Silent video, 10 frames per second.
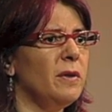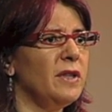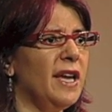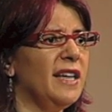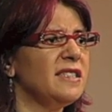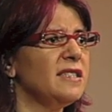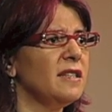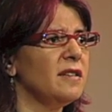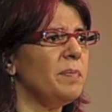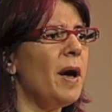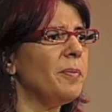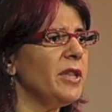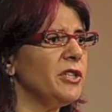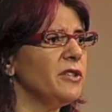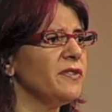they had a
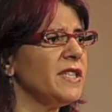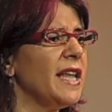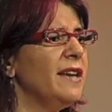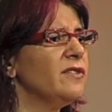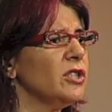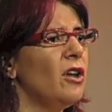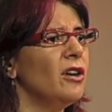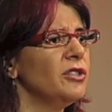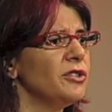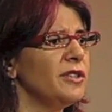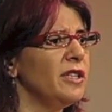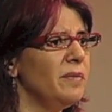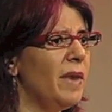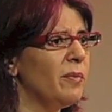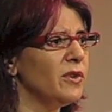population of slaves larger than the
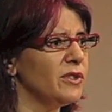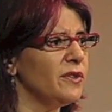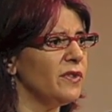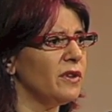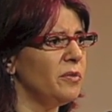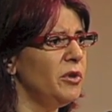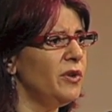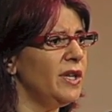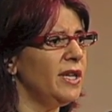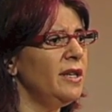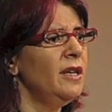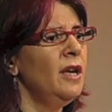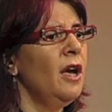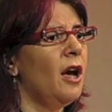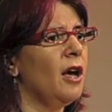members of the community
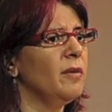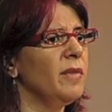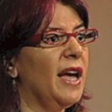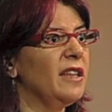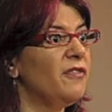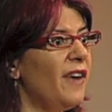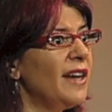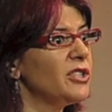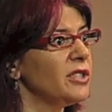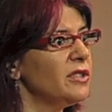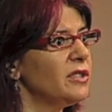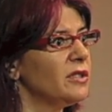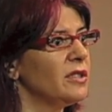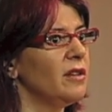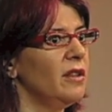um, and the
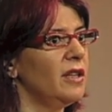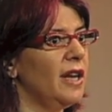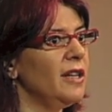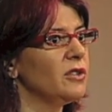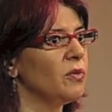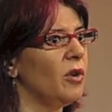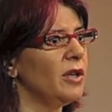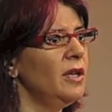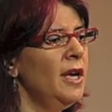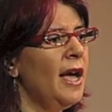fascists, uh, the next one.